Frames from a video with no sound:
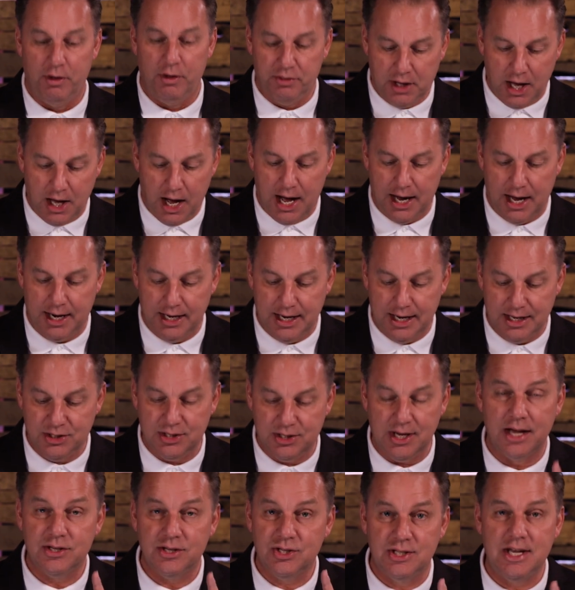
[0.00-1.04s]
with God. And he
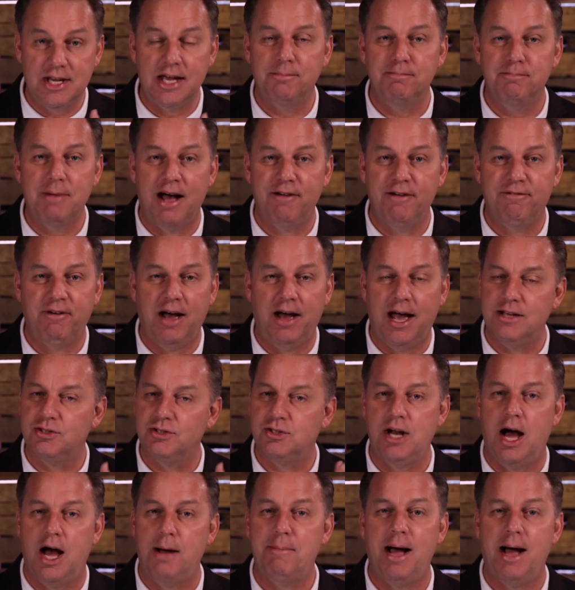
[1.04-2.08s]
says, seek my
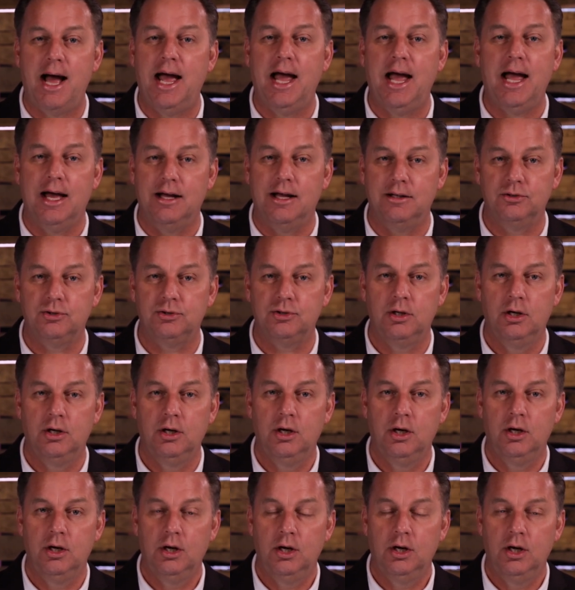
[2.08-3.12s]
face, not my hands.
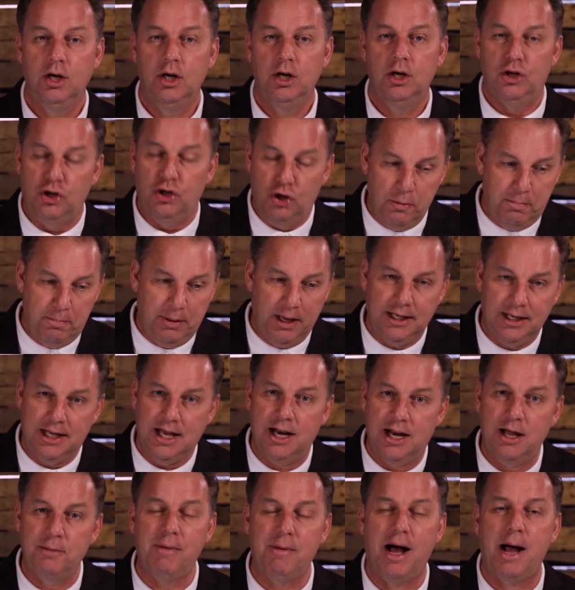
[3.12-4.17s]
You've been
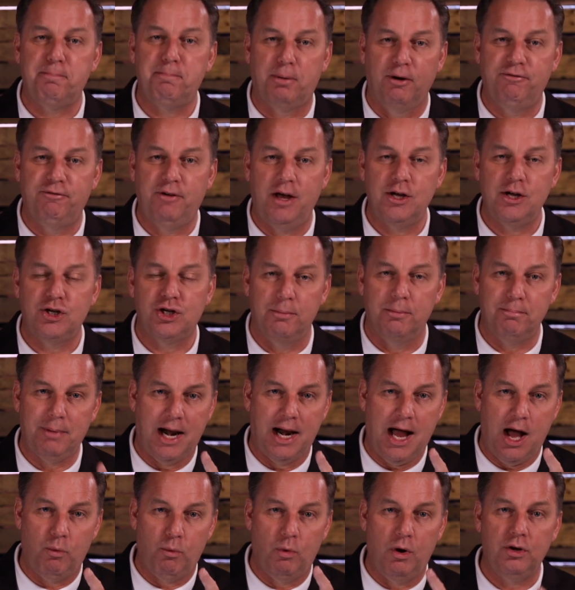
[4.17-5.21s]
getting my provision,
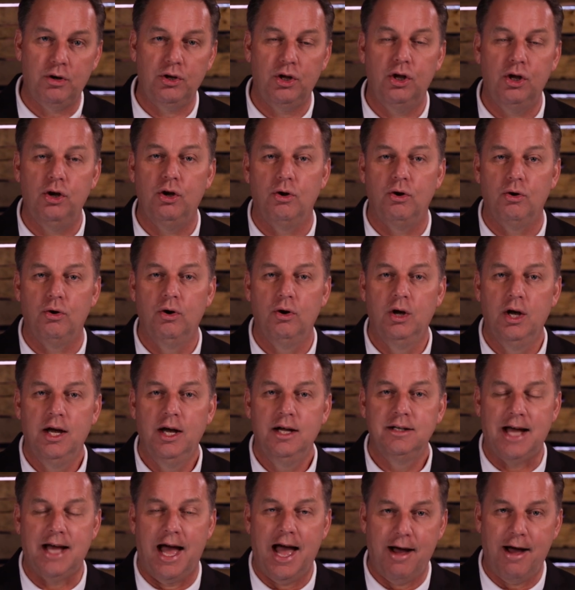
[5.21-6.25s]
but I want you
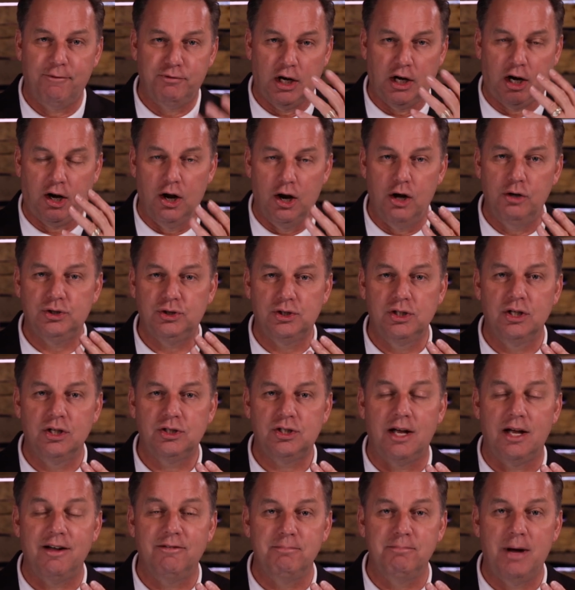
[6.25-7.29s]
to have the
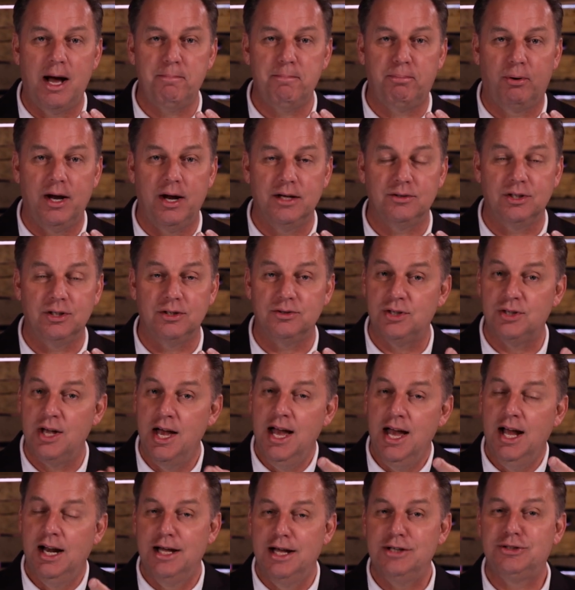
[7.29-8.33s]
closeness of my presence.
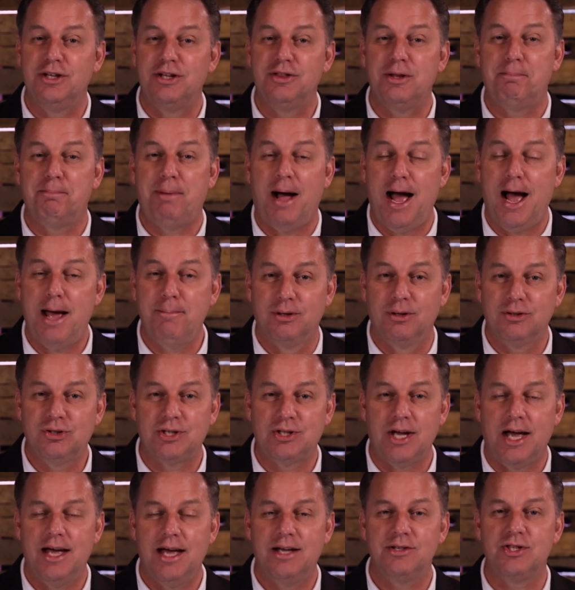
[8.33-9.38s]
Listen, the Bible
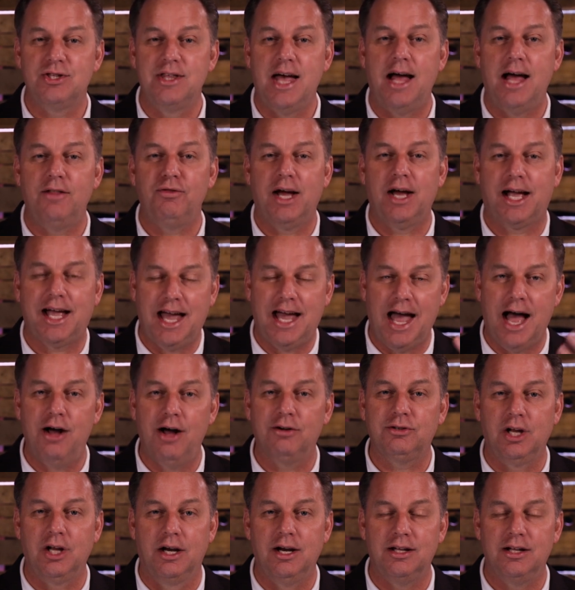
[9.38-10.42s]
says that the
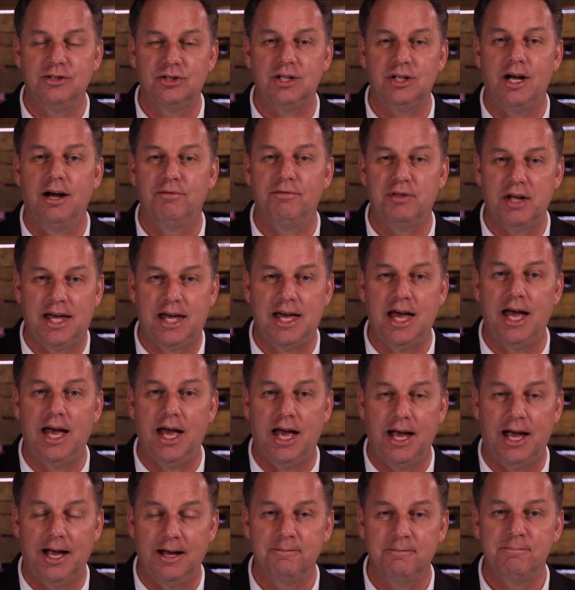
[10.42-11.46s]
countenance of the
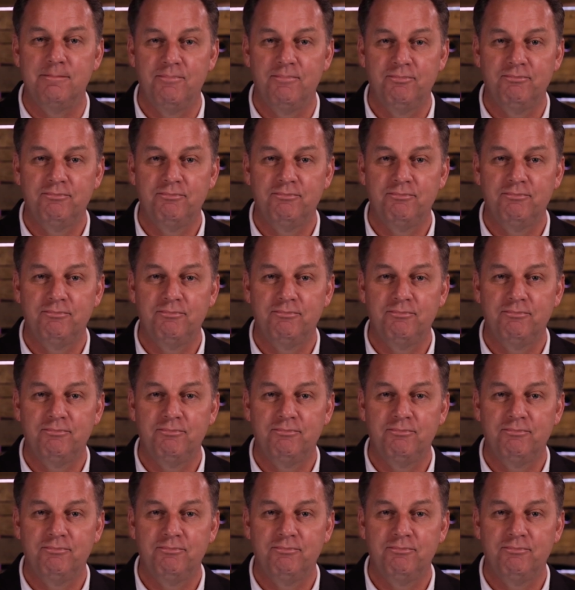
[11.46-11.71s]
king